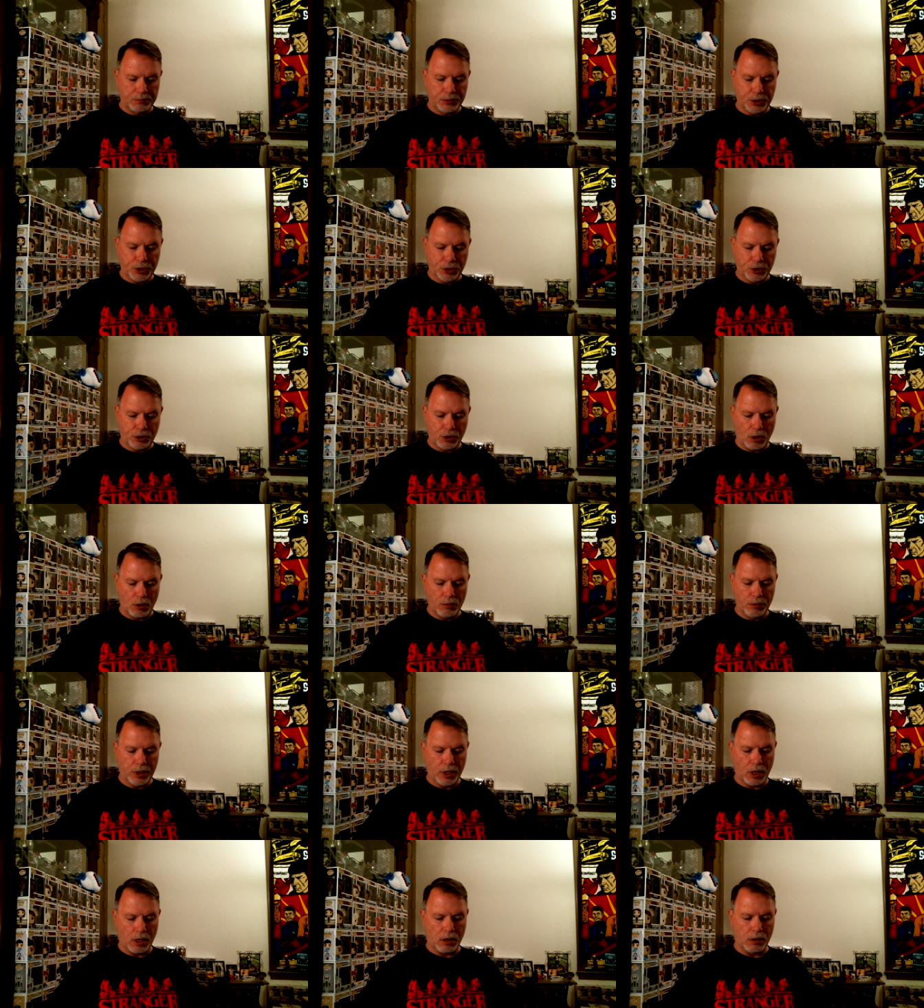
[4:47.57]
show
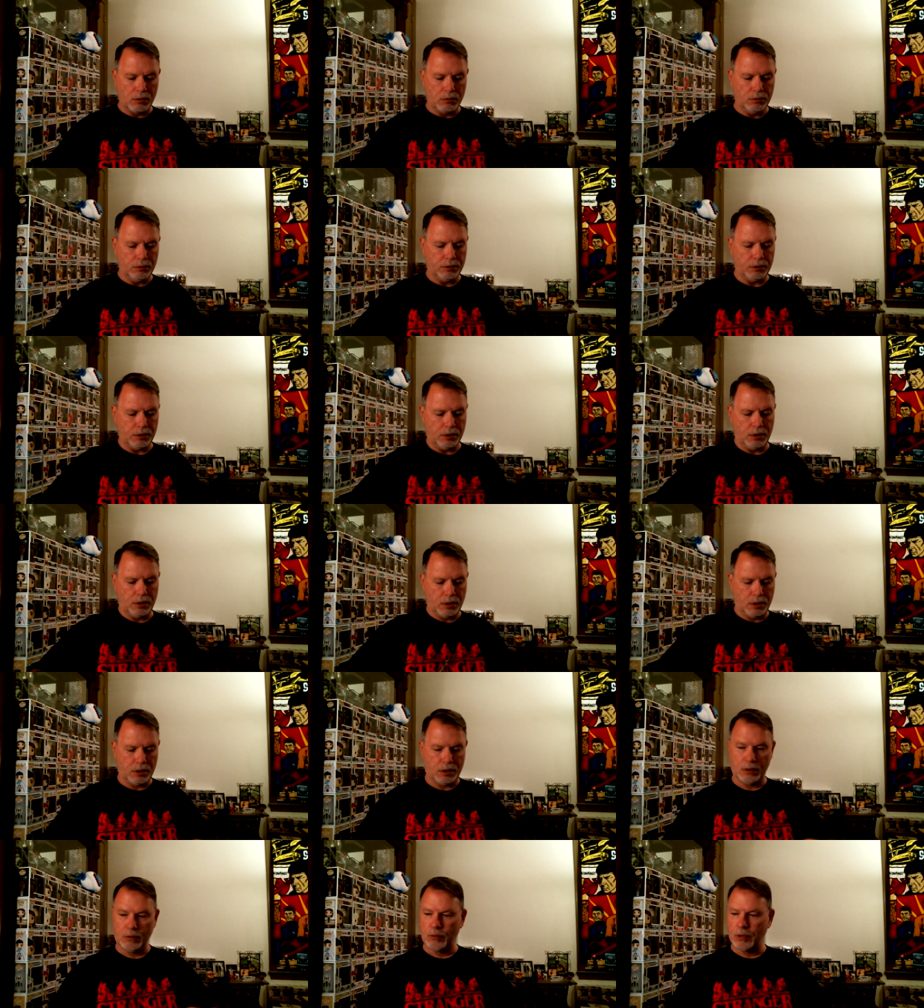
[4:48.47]
y'all
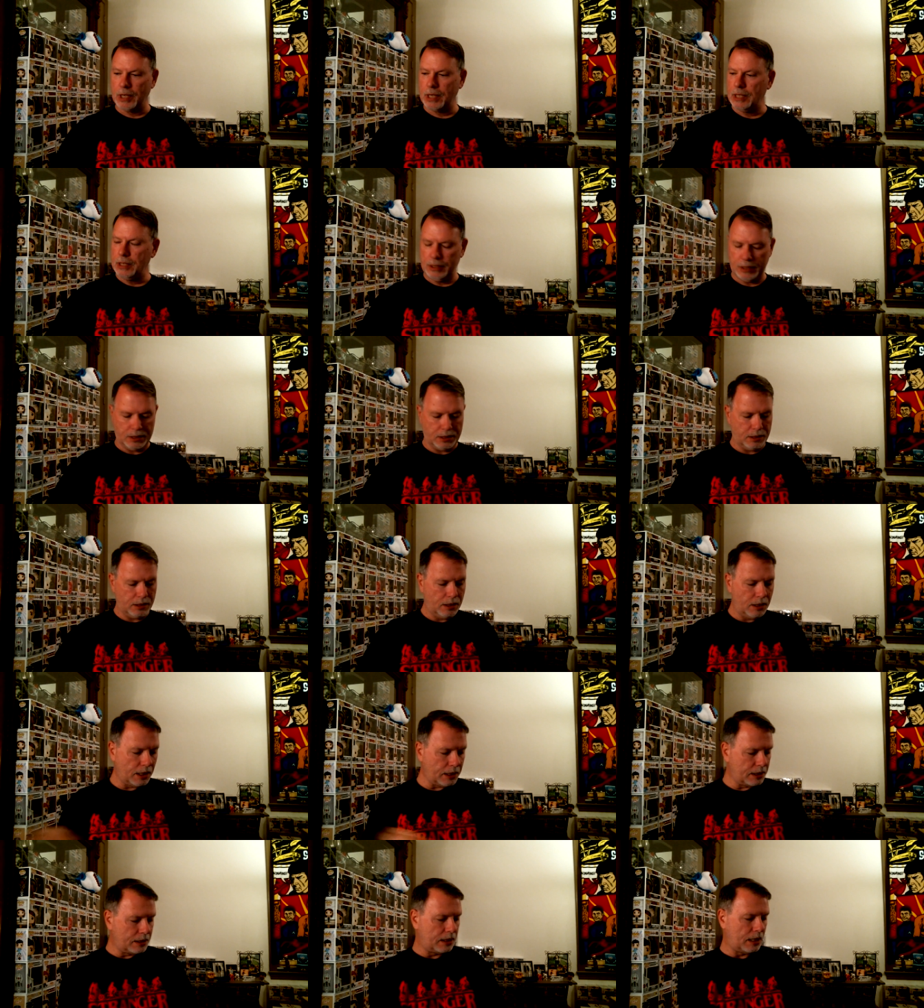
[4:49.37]
uh, what it
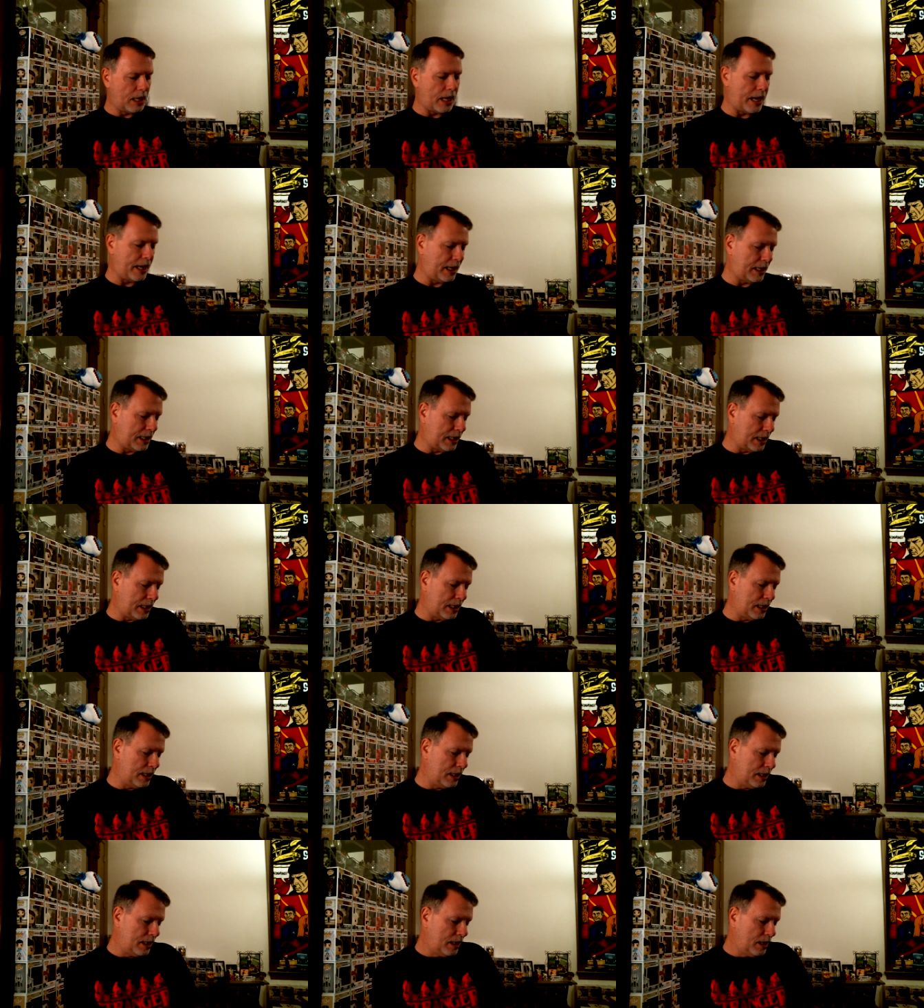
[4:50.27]
looks like
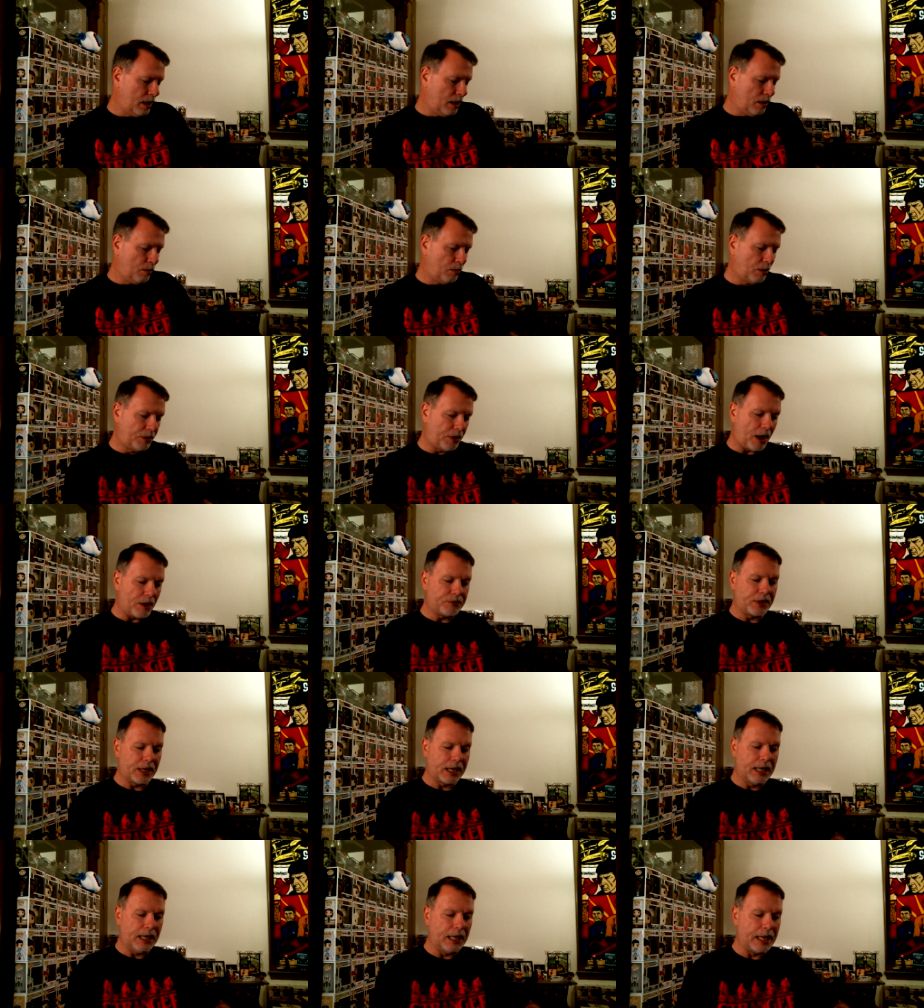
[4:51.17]
without
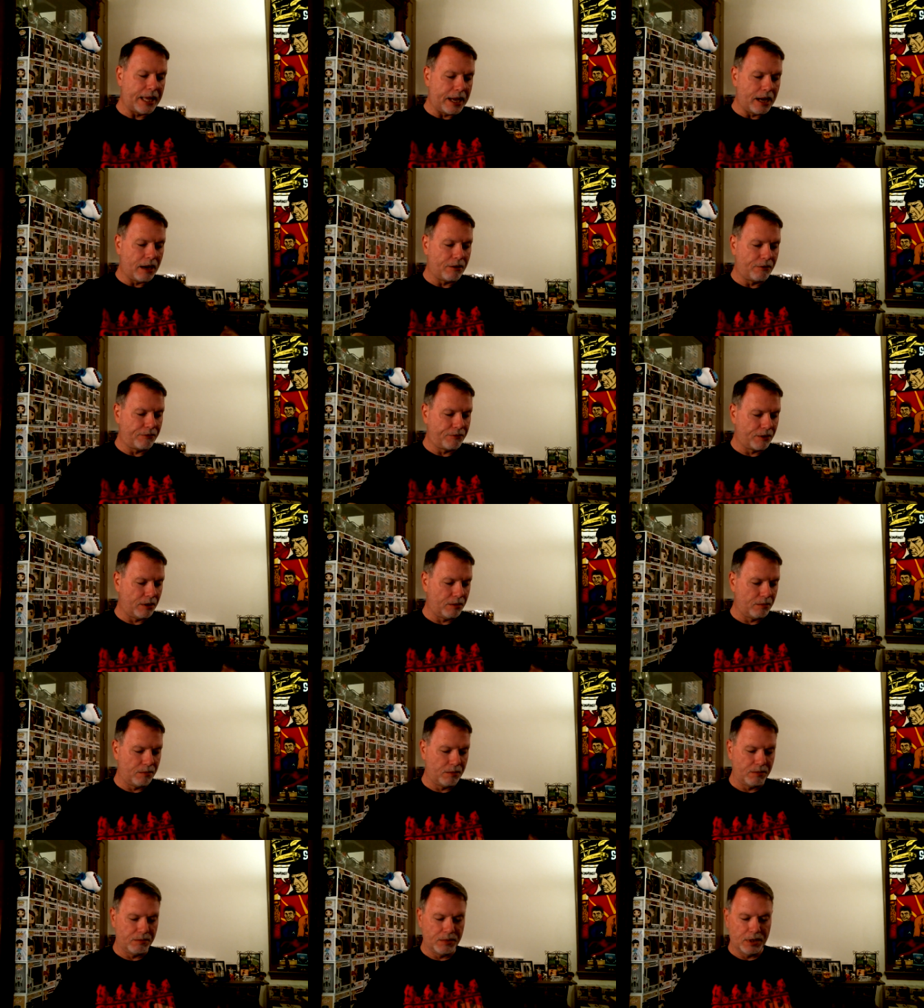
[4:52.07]
the glare
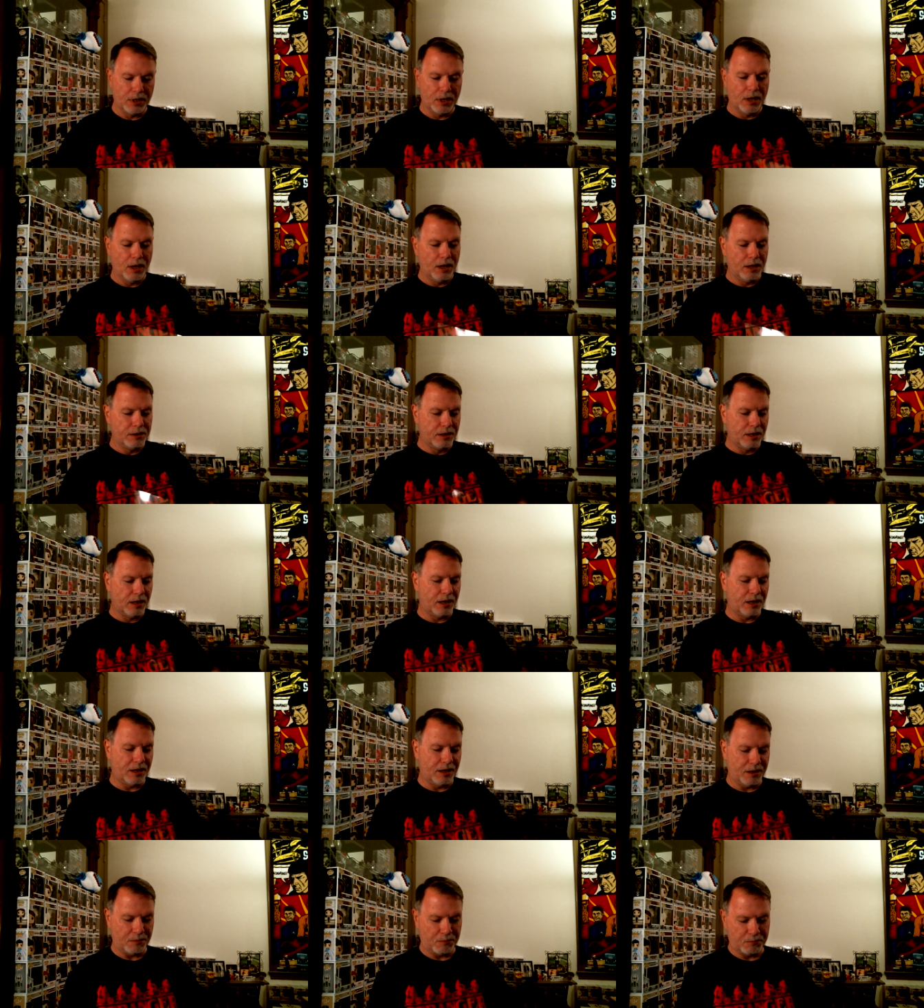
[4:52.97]
from
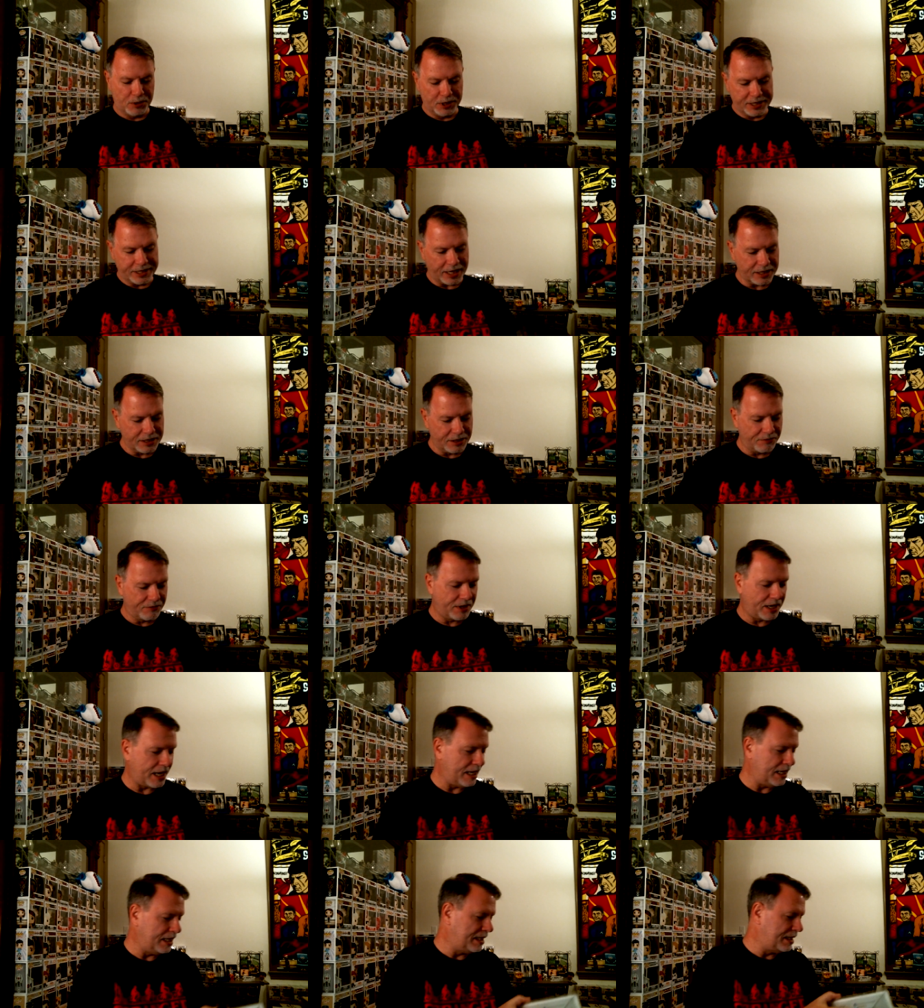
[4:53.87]
the protective
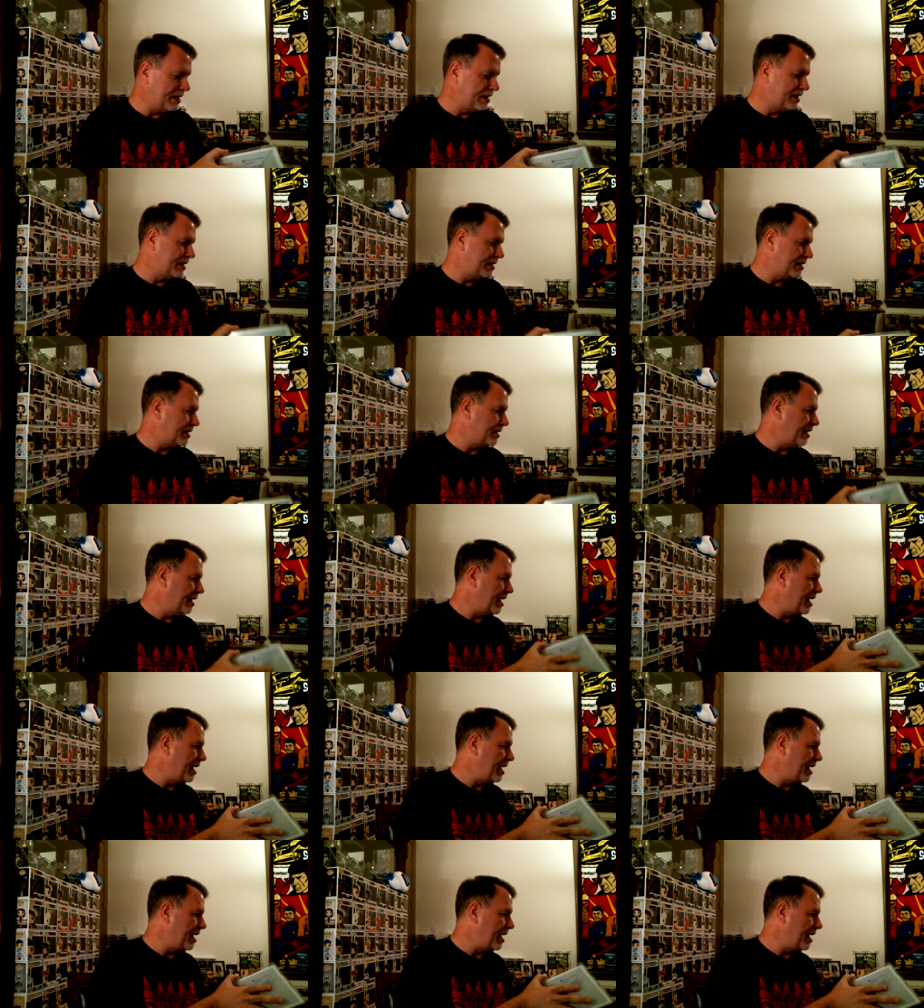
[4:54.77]
case.